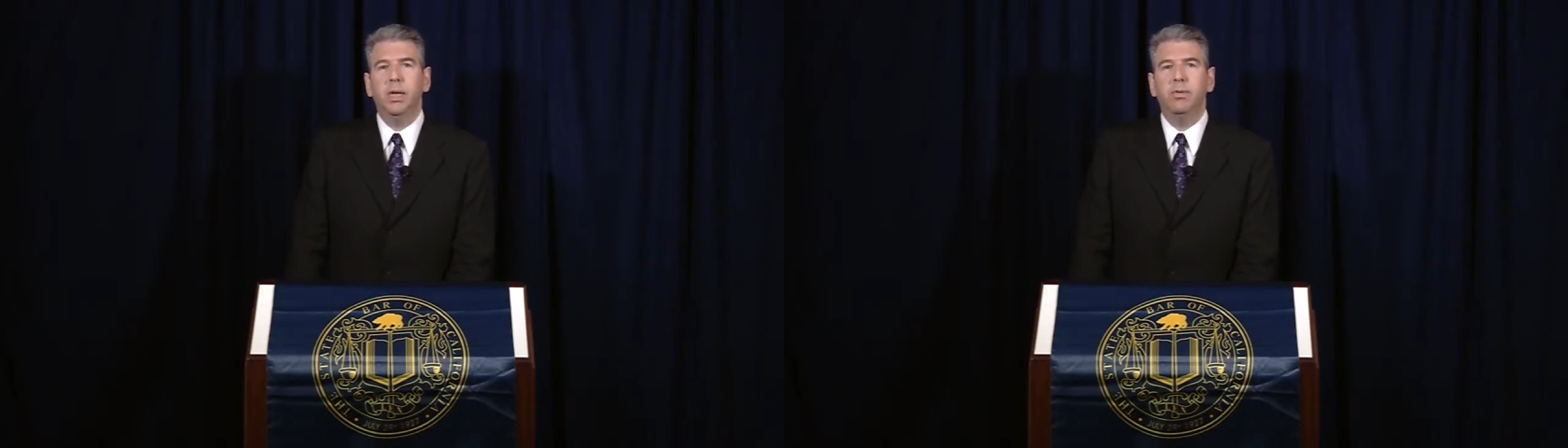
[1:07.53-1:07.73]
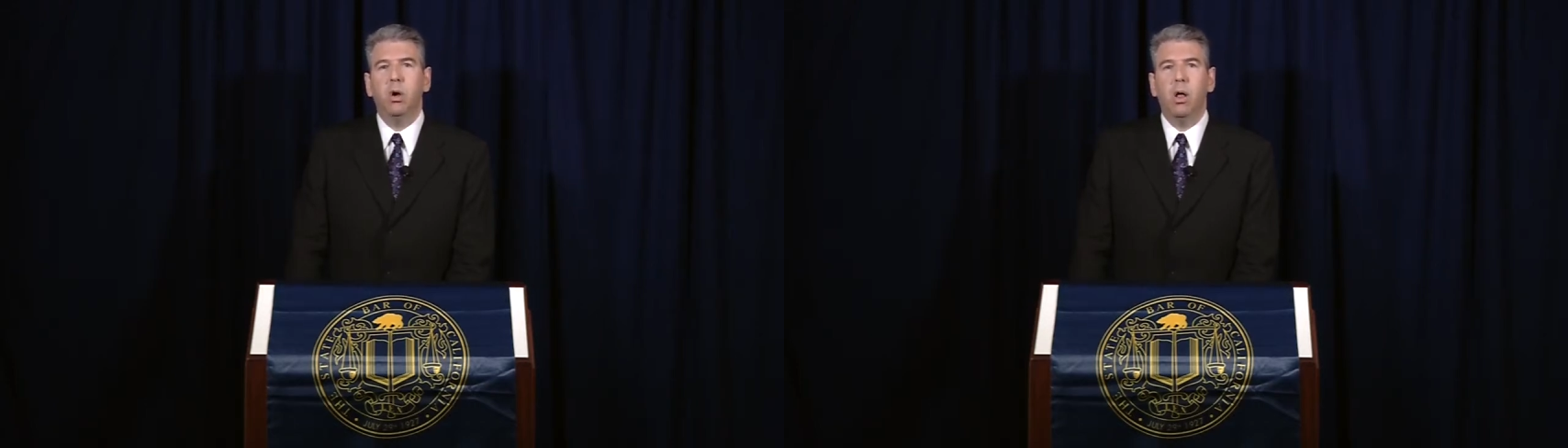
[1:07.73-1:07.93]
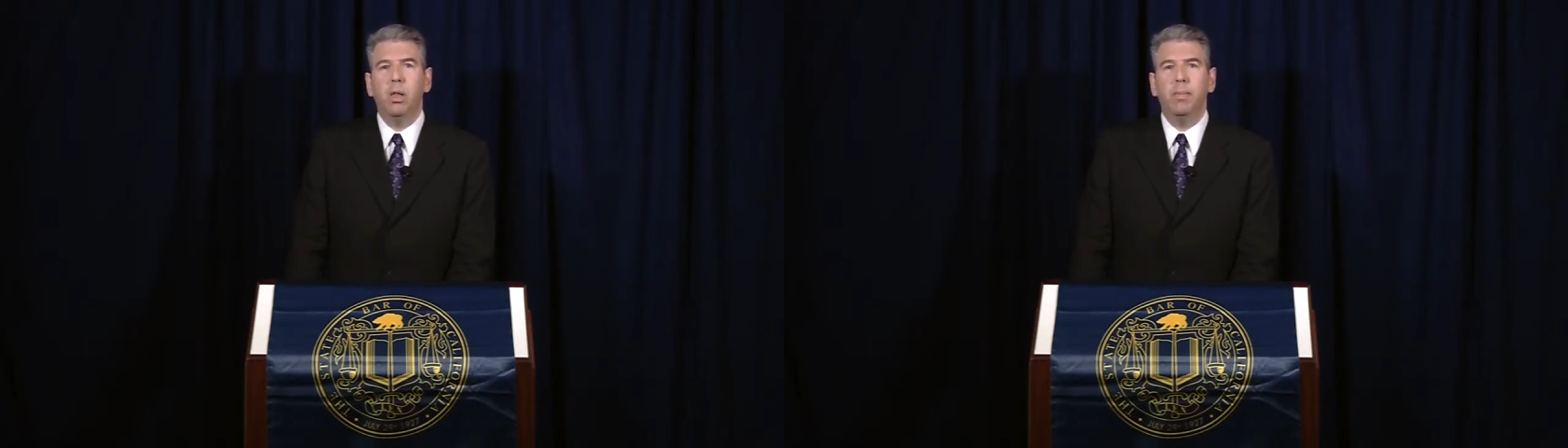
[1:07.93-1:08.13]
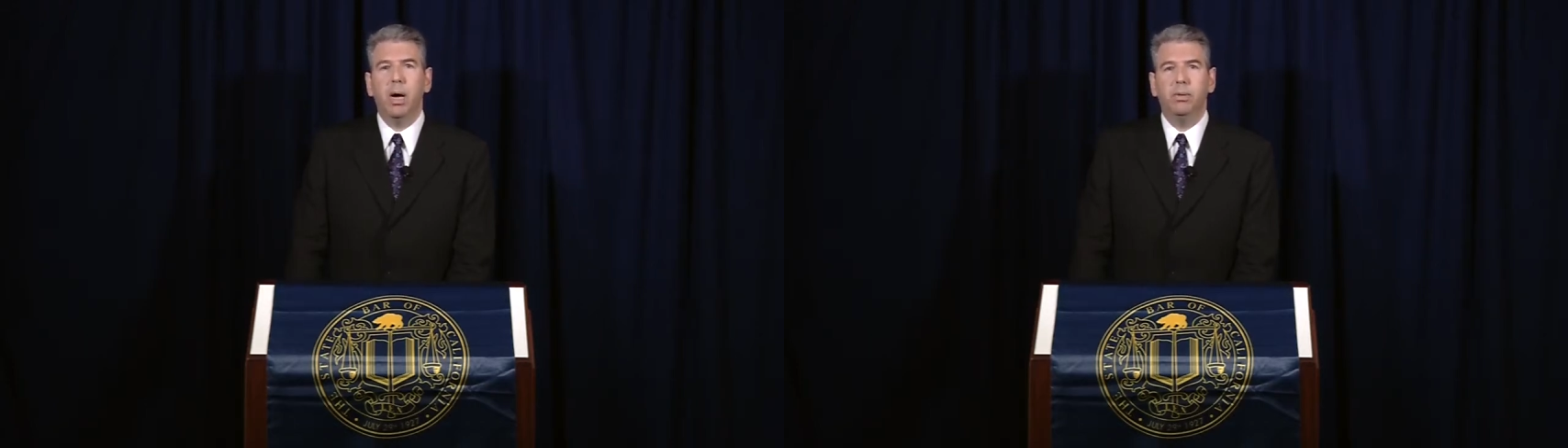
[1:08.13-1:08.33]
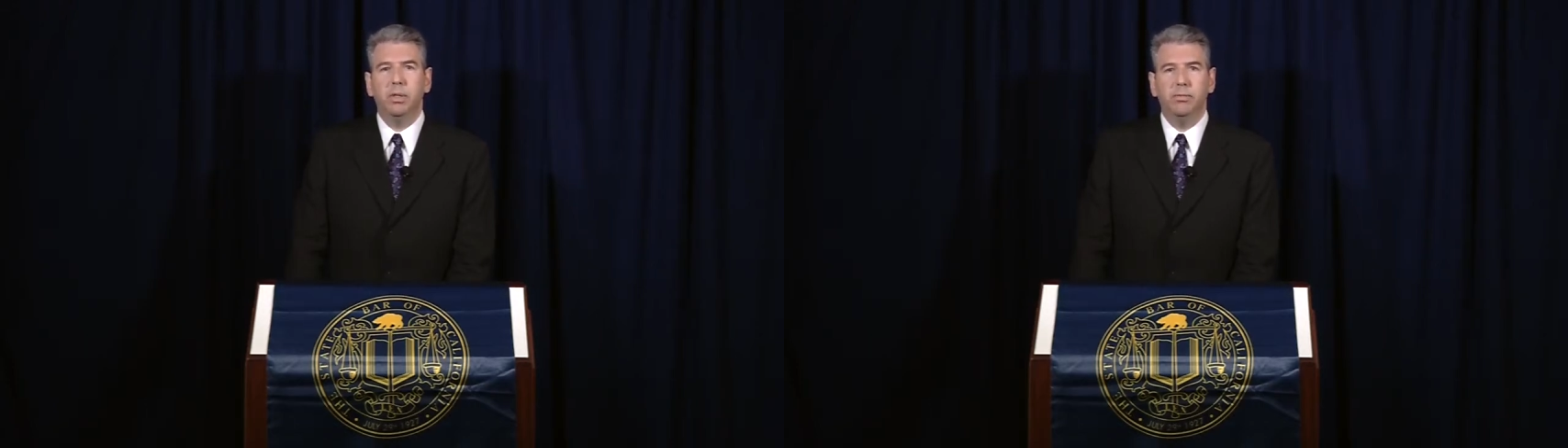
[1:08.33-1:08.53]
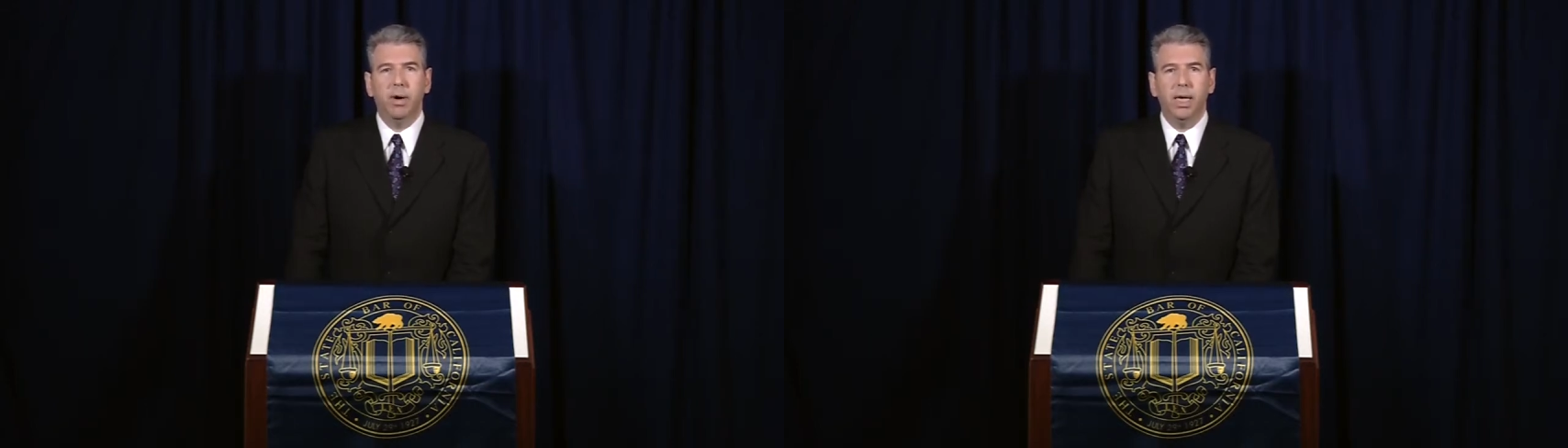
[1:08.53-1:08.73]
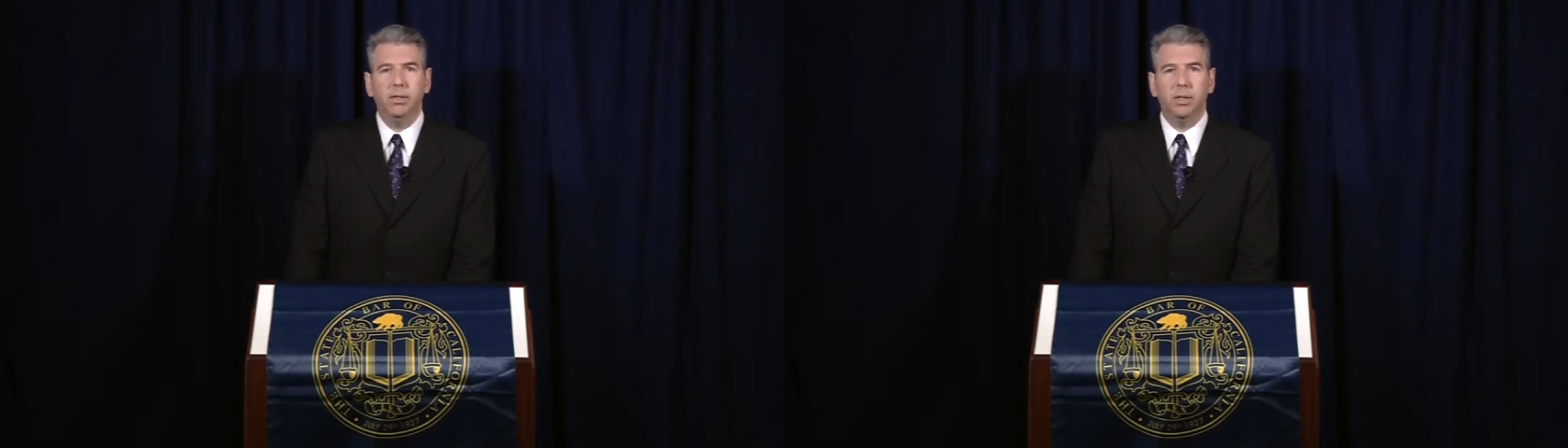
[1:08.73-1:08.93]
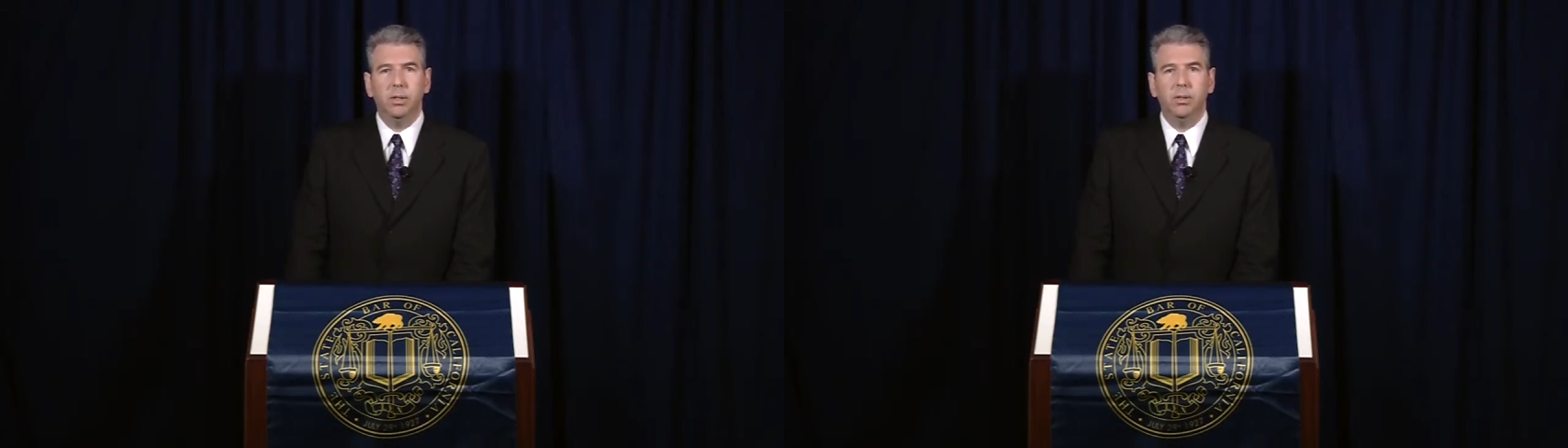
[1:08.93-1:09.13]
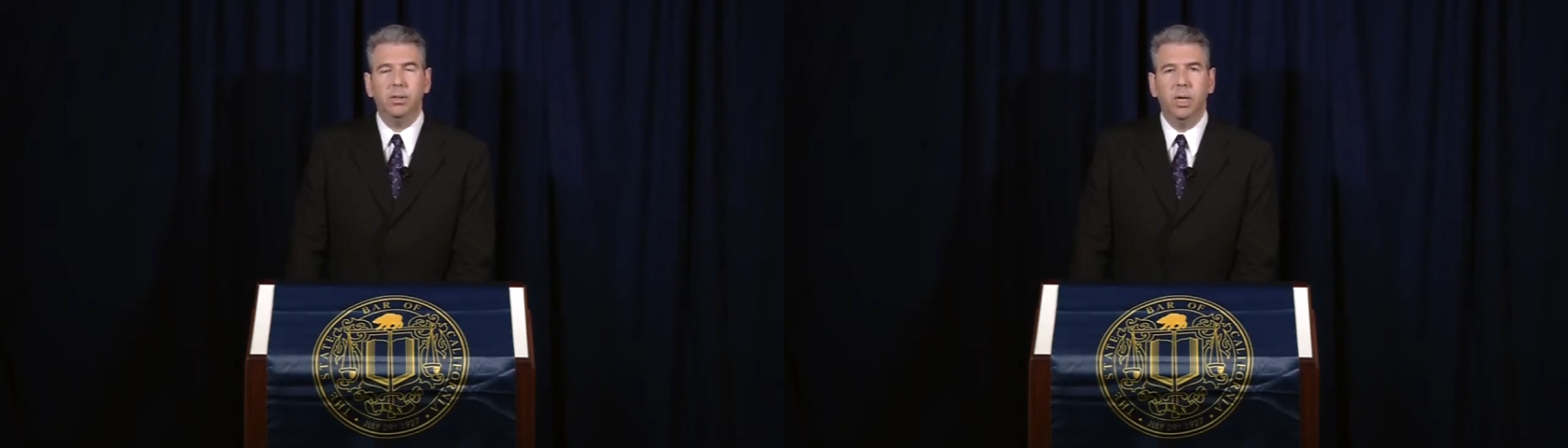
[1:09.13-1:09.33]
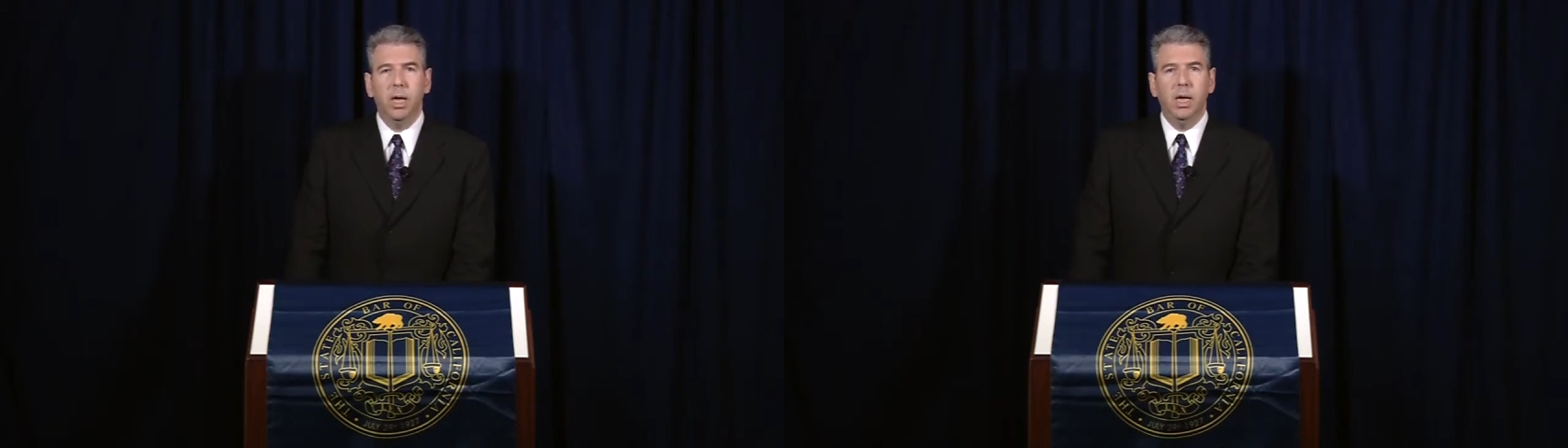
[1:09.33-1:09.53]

even all about devices.